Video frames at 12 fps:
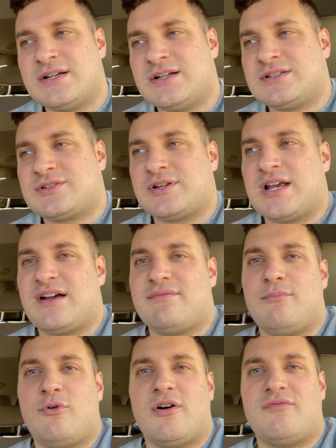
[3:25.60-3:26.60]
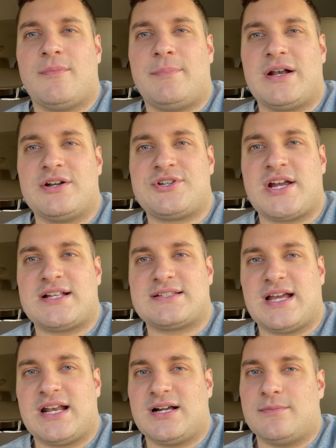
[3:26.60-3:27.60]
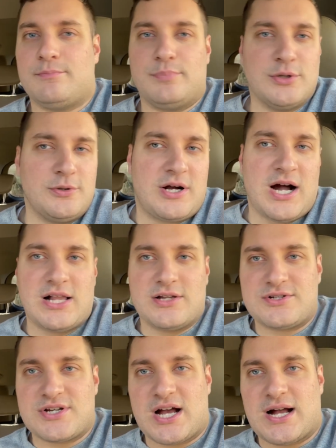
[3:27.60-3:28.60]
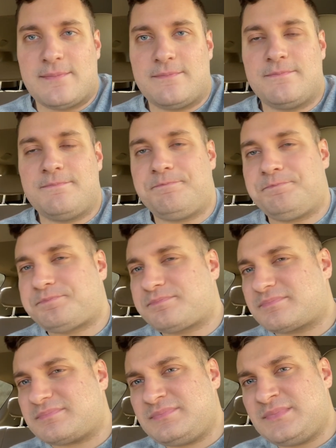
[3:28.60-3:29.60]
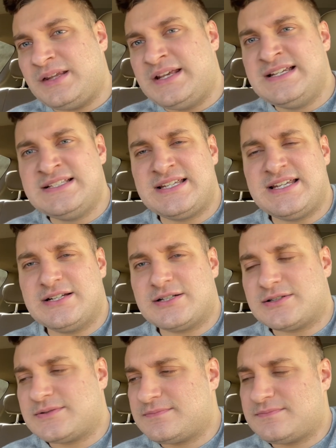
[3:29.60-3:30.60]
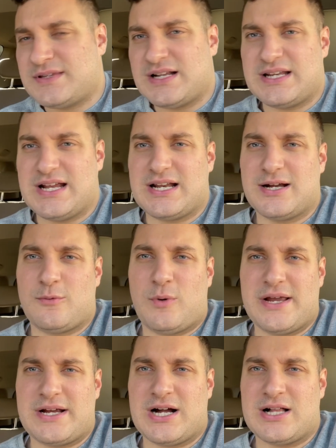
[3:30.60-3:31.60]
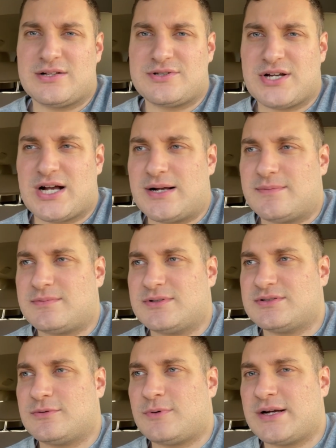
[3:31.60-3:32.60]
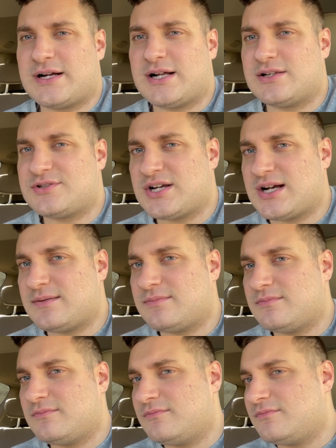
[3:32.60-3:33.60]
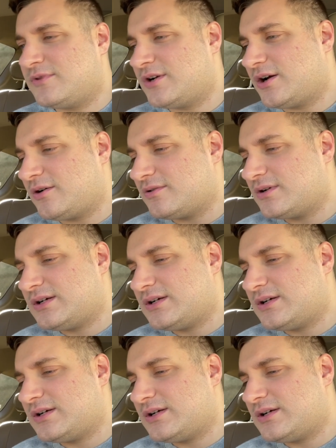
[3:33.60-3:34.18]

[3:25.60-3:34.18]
So you have more of a better chance getting a blue collar job easier than getting a white collar job, because a white collar job, you know,